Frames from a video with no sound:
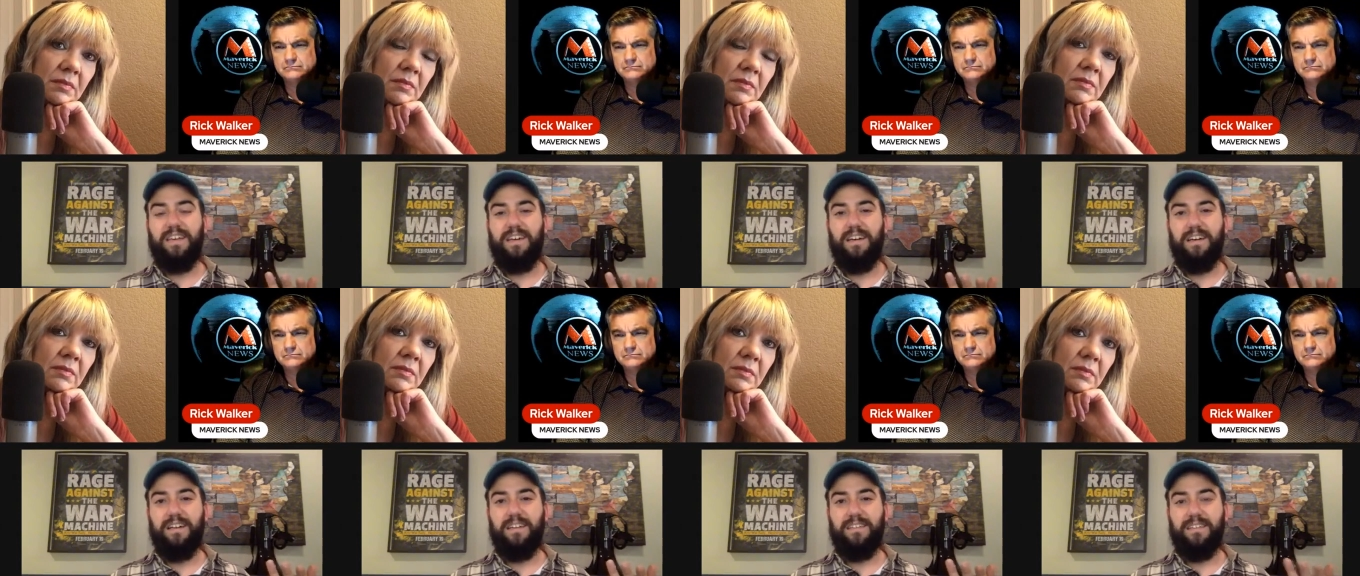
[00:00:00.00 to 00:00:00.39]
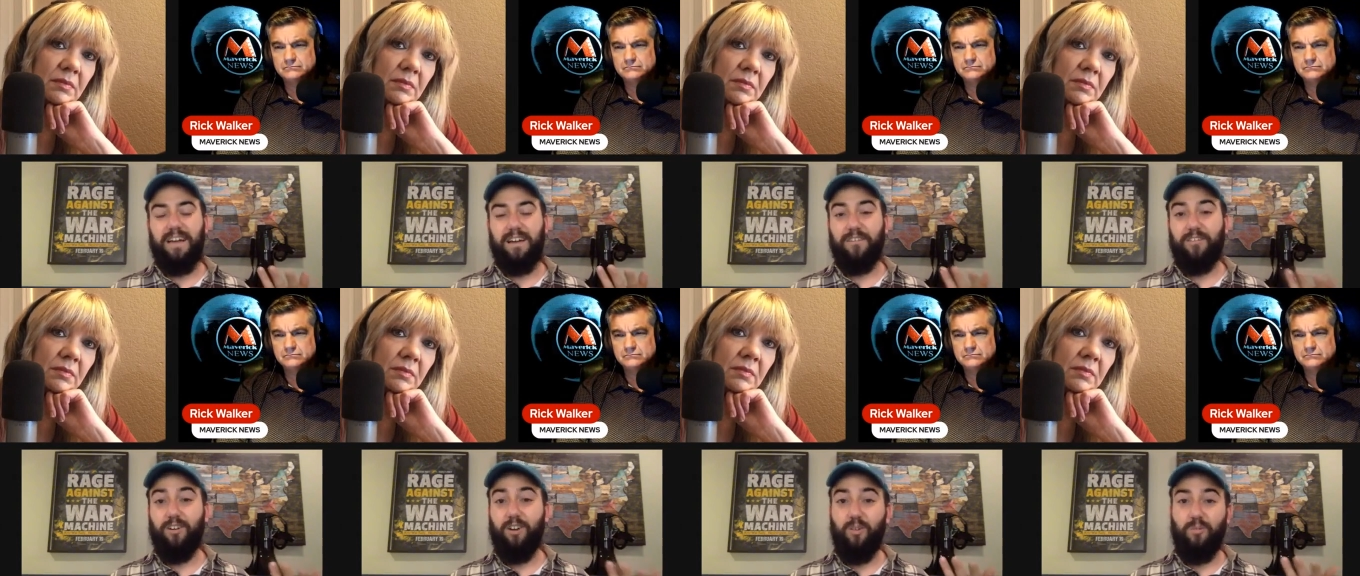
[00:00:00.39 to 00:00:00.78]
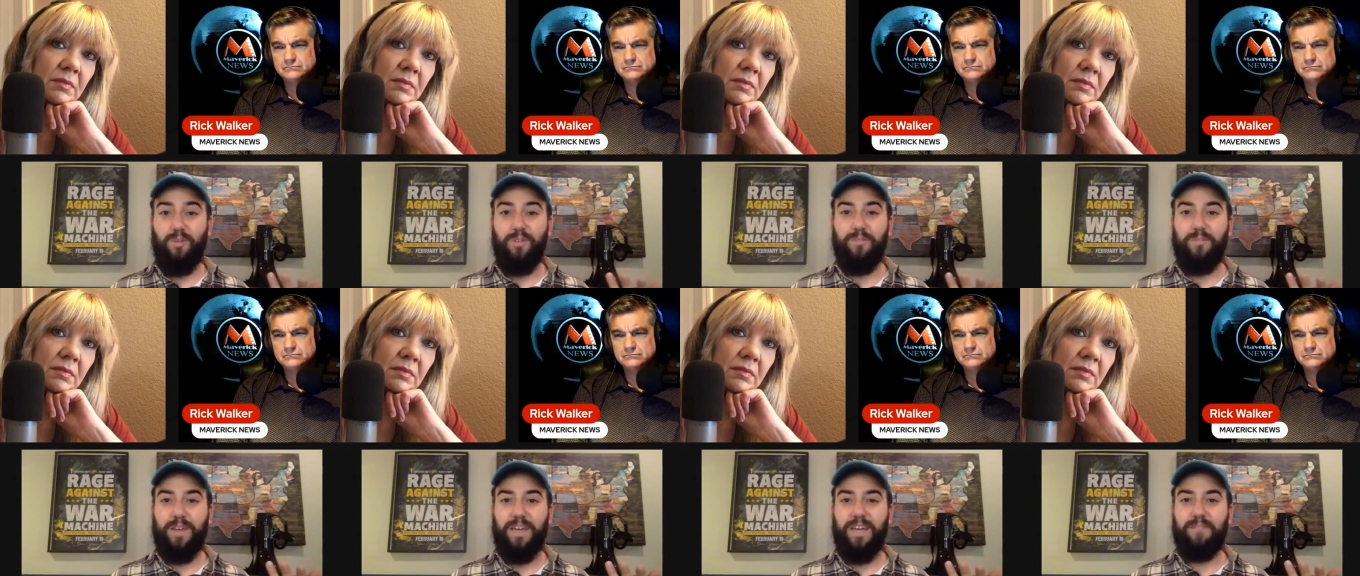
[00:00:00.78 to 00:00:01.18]
Speaker 1: the uh, town hall
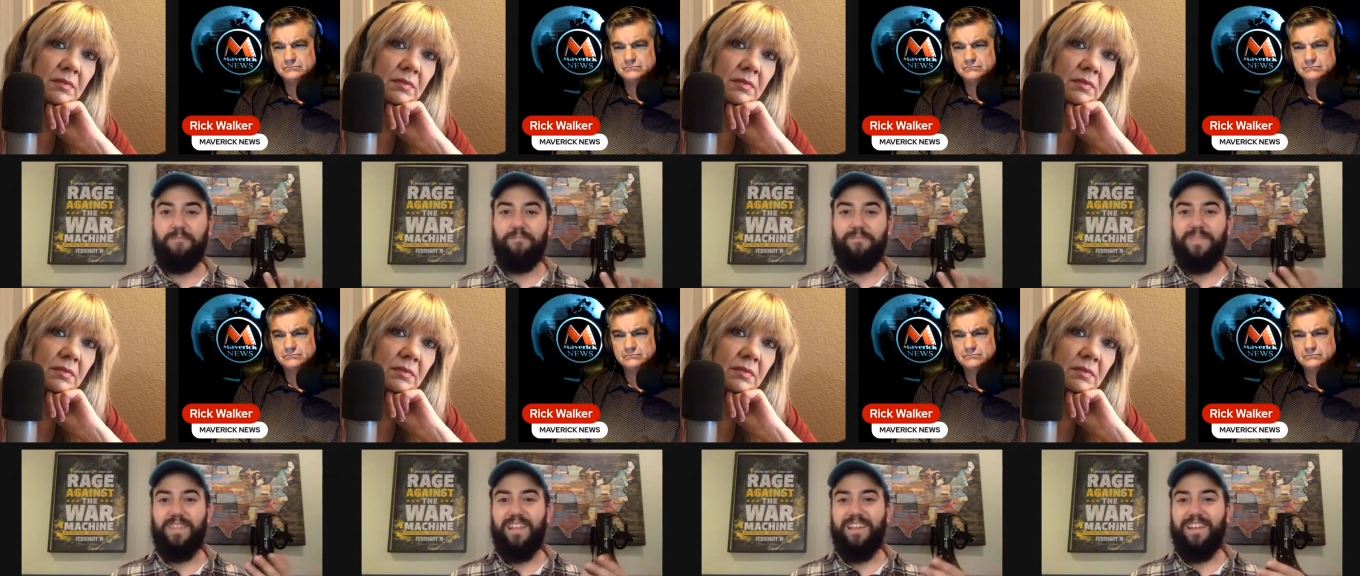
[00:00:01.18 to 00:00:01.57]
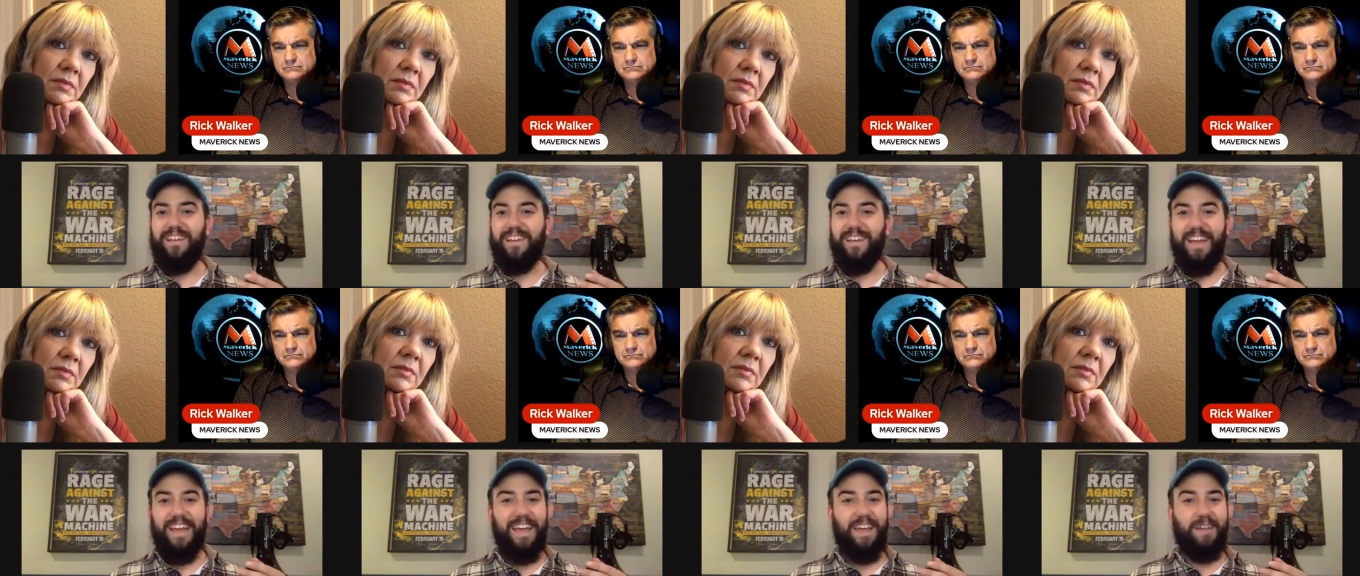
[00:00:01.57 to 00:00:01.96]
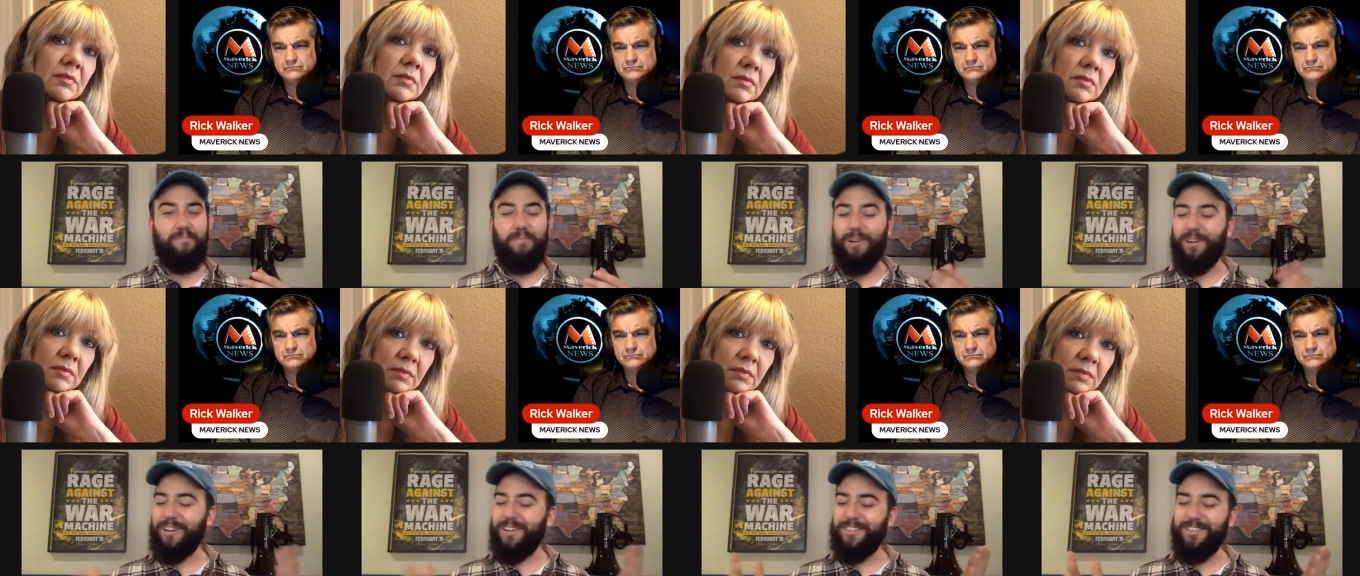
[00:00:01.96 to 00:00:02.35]
with me, and
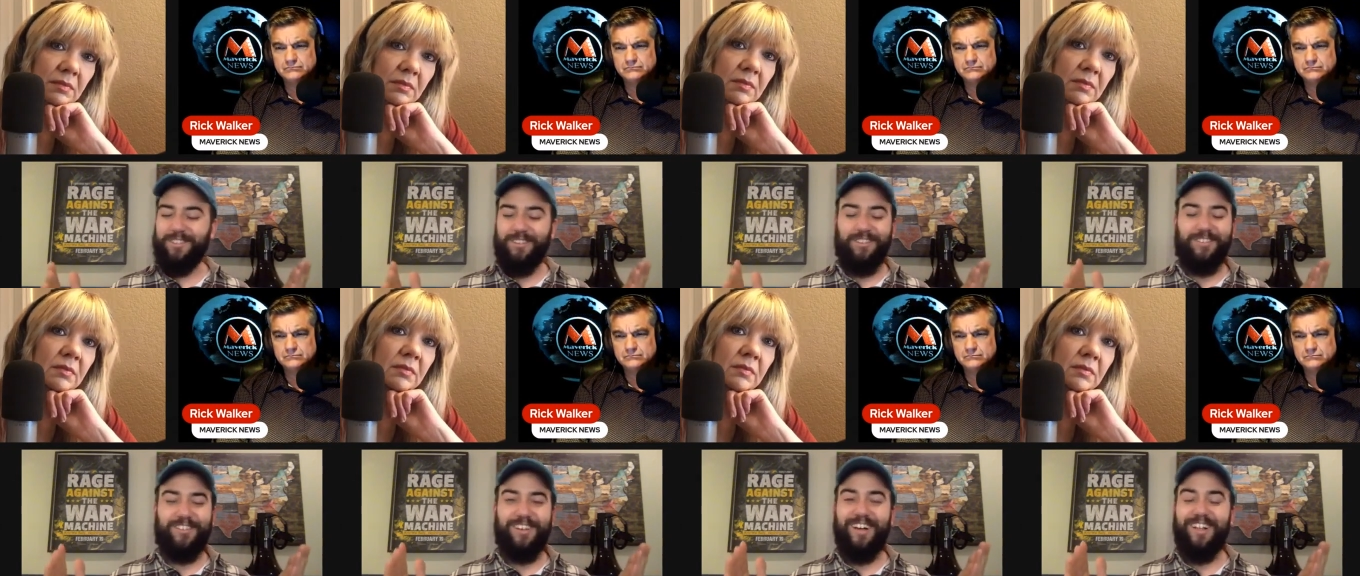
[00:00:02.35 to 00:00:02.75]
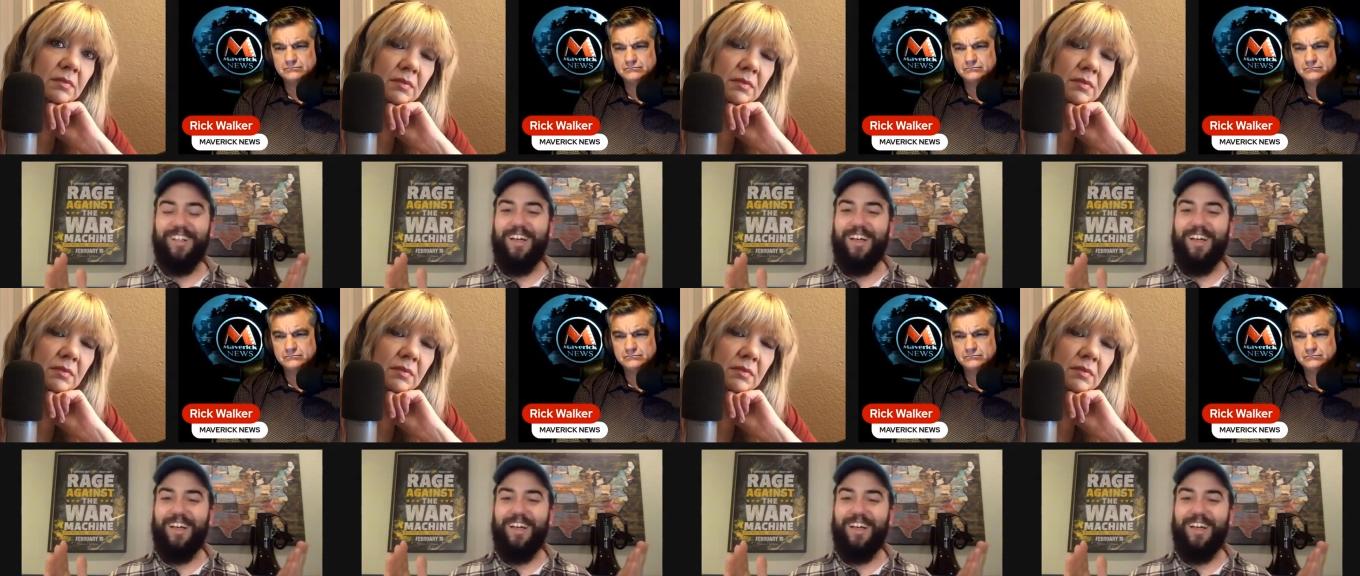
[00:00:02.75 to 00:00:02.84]
Bernie stood us